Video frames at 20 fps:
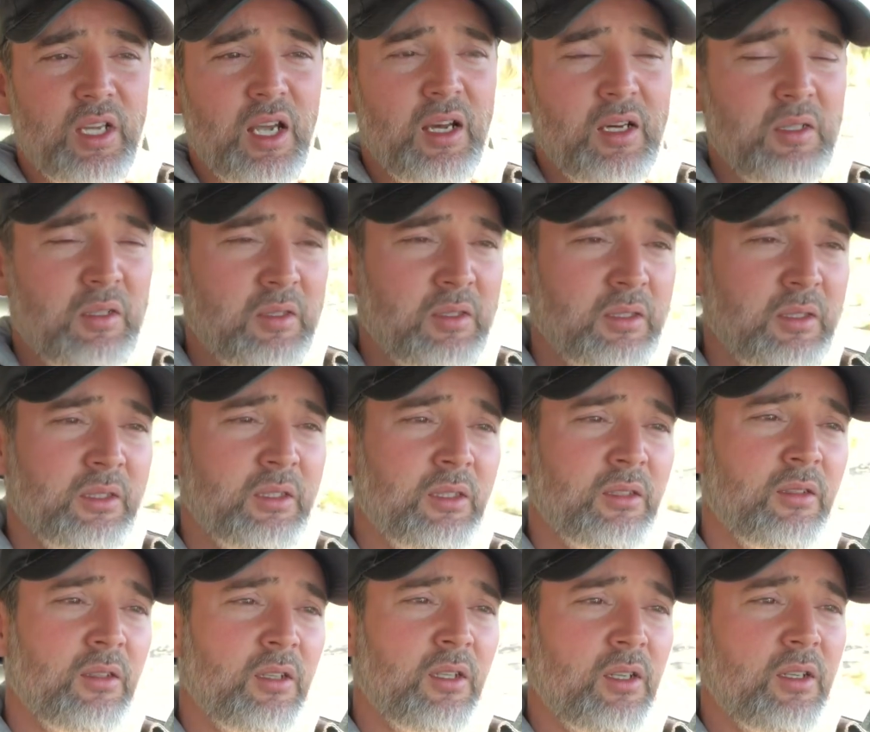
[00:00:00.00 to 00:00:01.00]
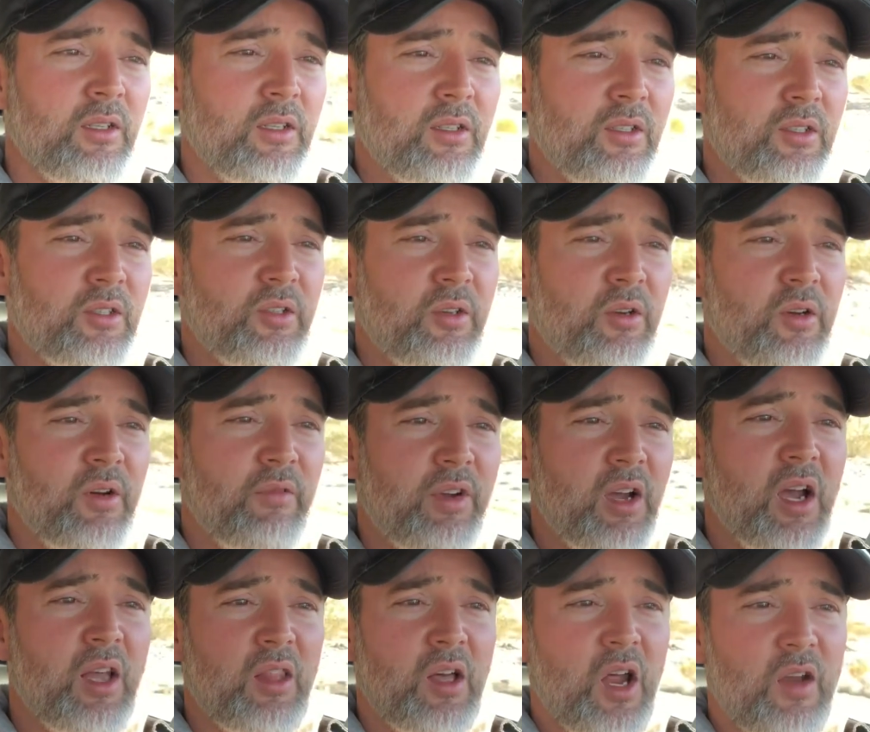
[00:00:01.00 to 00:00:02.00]
now. So I've
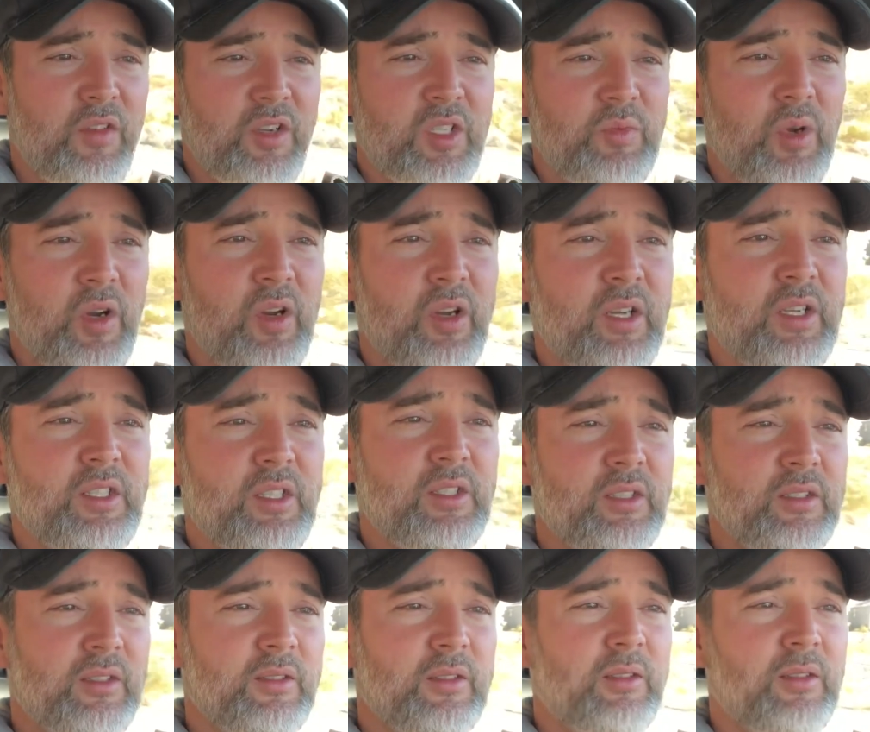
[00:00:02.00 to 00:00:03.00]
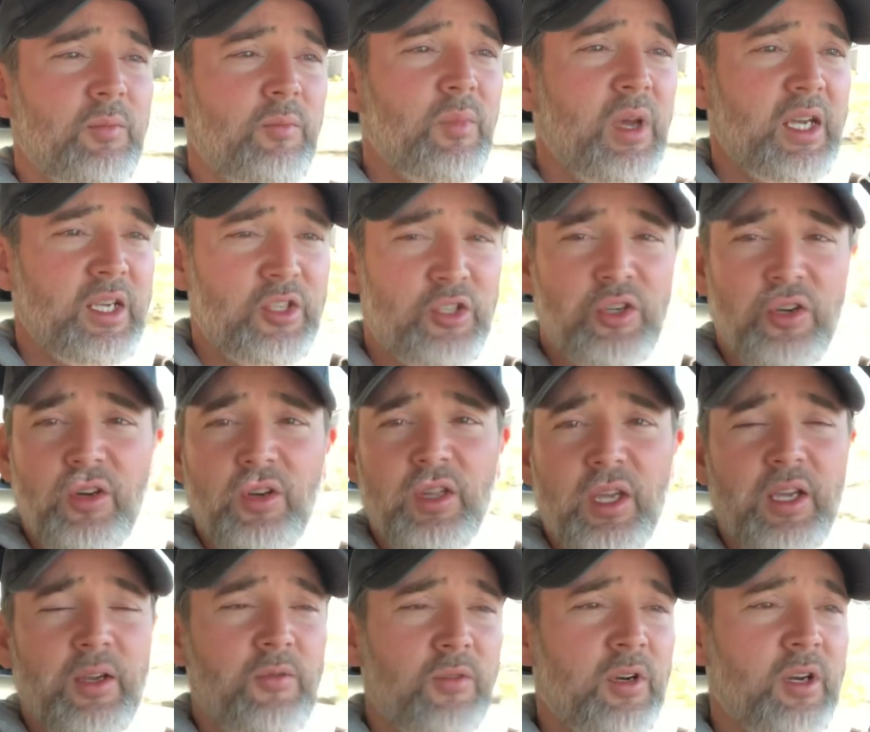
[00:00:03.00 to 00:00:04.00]
got a lot of experience making sure
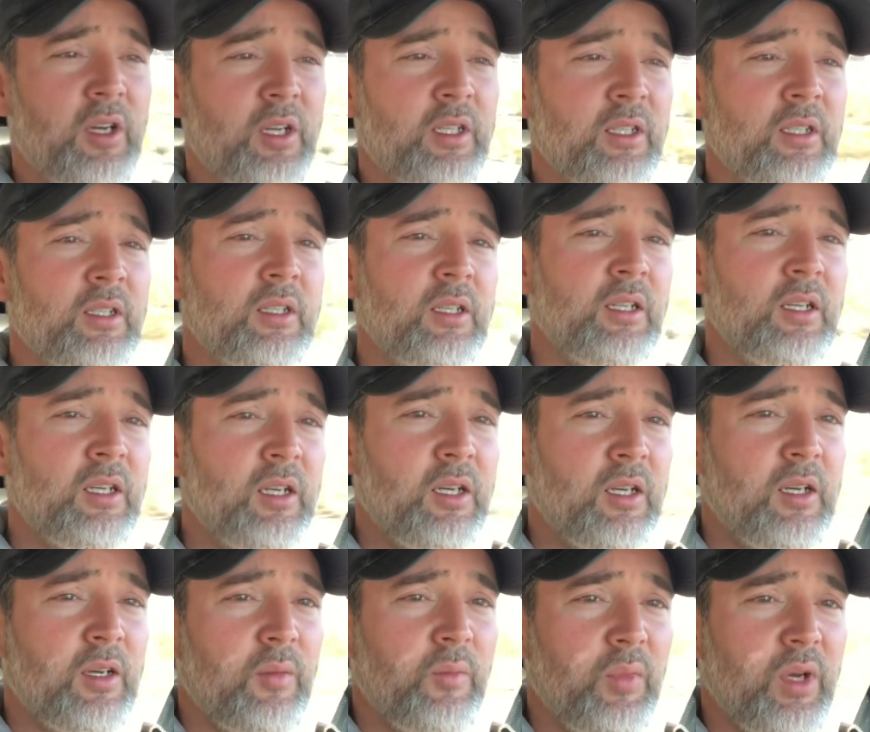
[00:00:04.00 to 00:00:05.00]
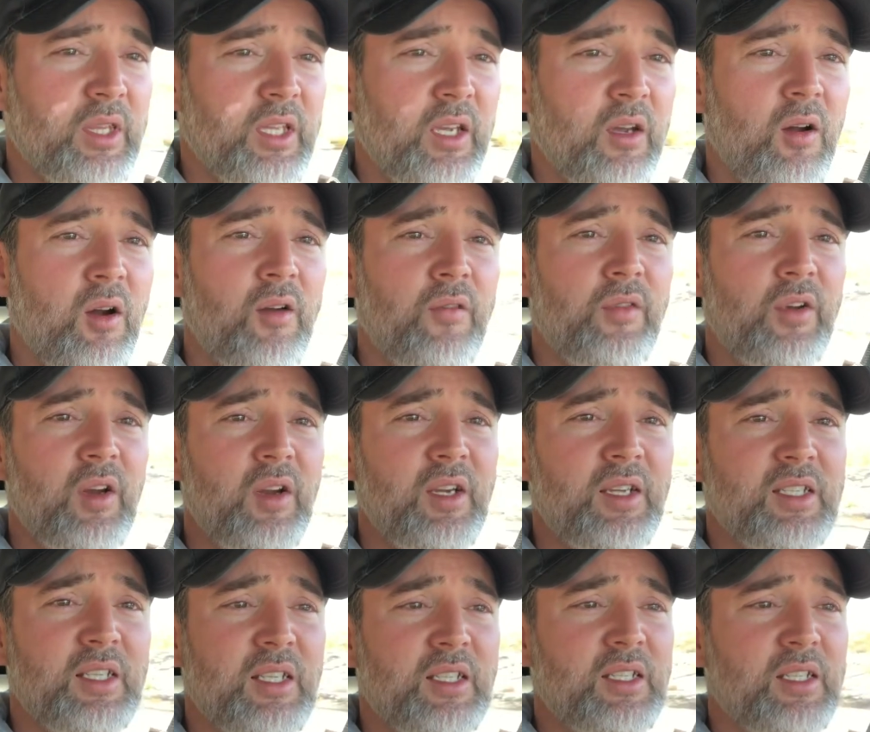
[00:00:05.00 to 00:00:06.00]
they run. But they are
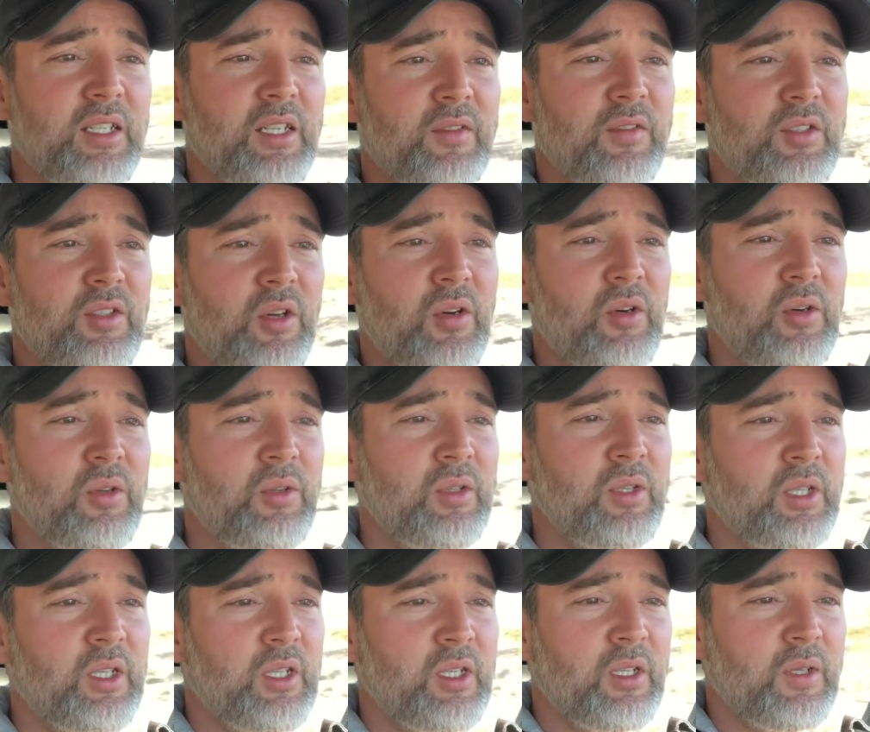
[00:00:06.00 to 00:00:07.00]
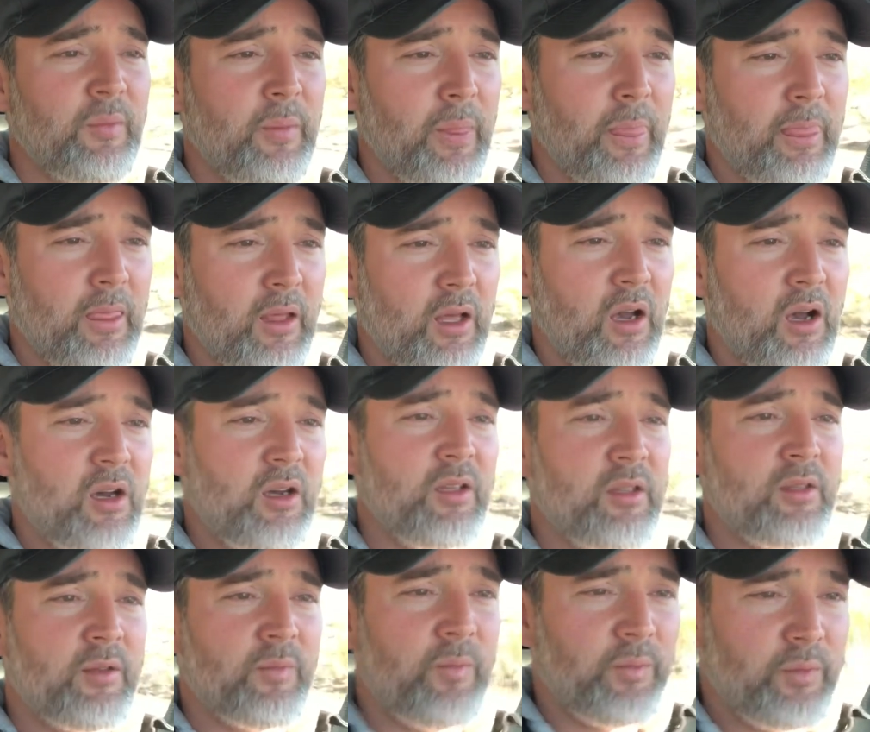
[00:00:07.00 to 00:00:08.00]
very sensitive. So
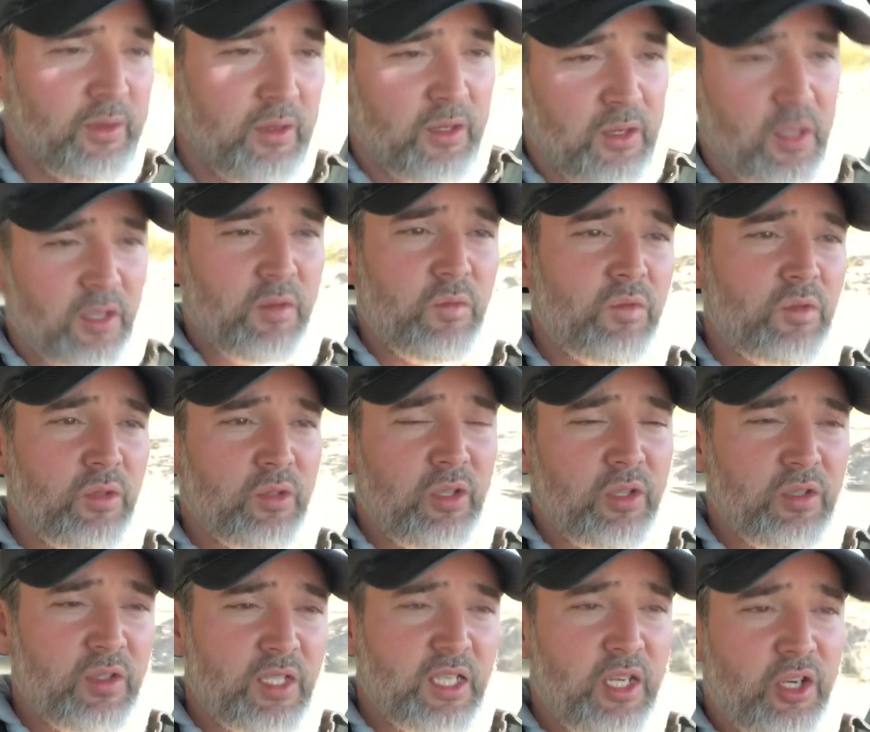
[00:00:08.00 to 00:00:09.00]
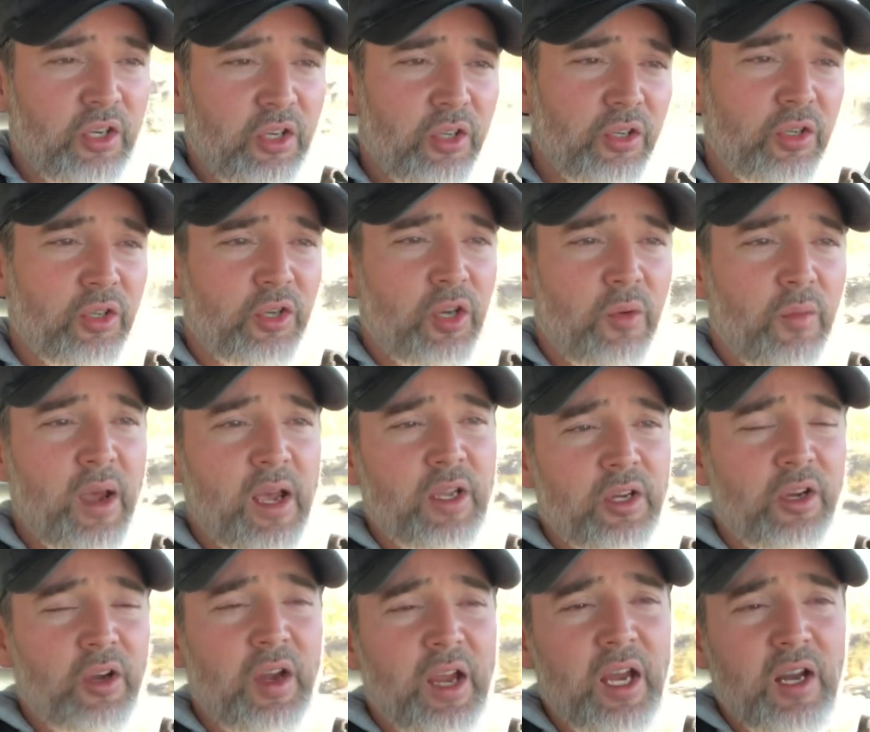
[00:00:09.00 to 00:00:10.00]
on, let's say your
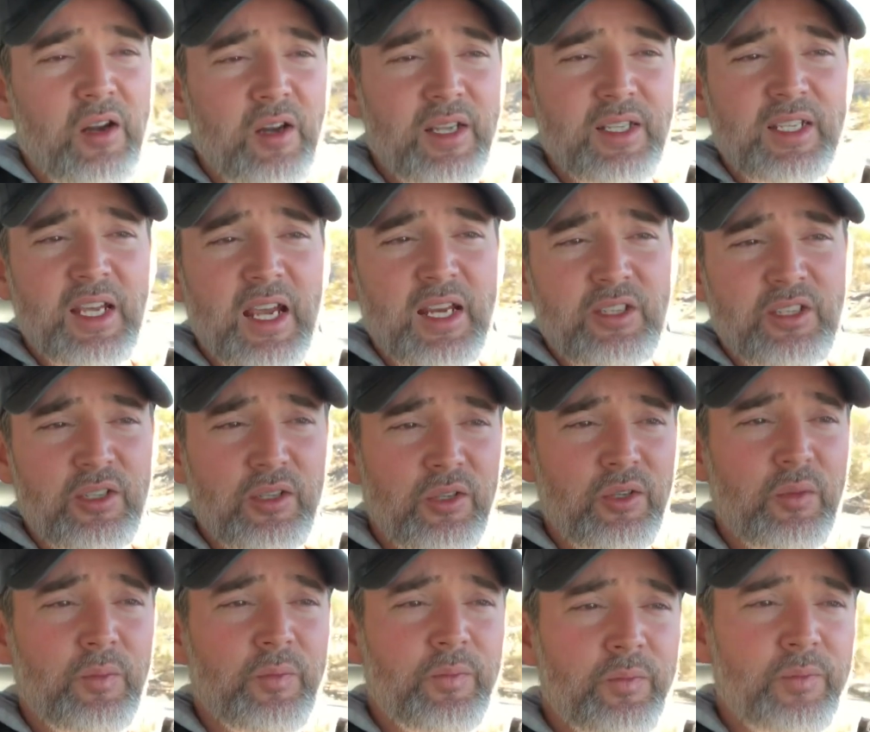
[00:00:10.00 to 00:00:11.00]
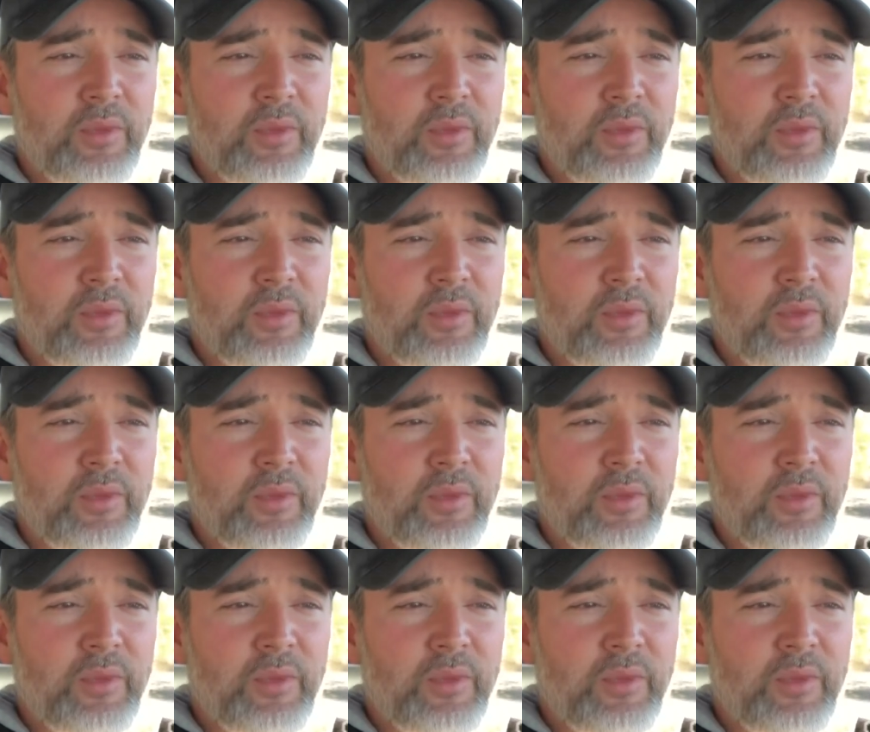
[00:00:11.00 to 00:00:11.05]
air intake tube,